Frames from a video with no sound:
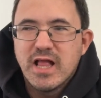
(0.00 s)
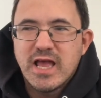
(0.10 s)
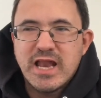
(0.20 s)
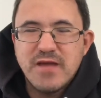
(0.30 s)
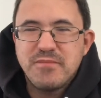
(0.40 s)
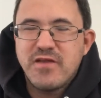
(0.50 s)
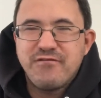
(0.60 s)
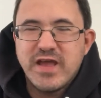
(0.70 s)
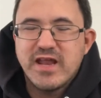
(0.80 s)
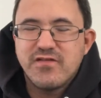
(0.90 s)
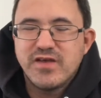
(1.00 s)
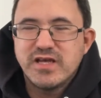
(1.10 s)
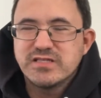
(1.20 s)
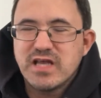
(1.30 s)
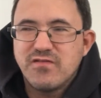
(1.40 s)
and I've been a fan of
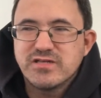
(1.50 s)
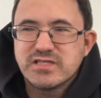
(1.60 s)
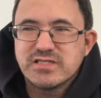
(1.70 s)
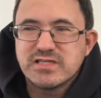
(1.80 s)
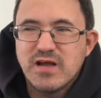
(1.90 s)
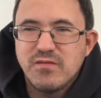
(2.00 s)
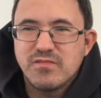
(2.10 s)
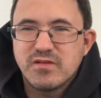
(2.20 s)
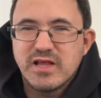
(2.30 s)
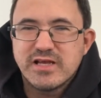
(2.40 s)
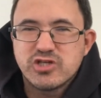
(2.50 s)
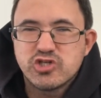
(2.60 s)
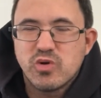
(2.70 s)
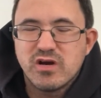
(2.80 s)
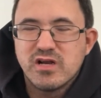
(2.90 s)
his ever since that
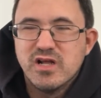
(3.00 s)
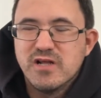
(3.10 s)
short,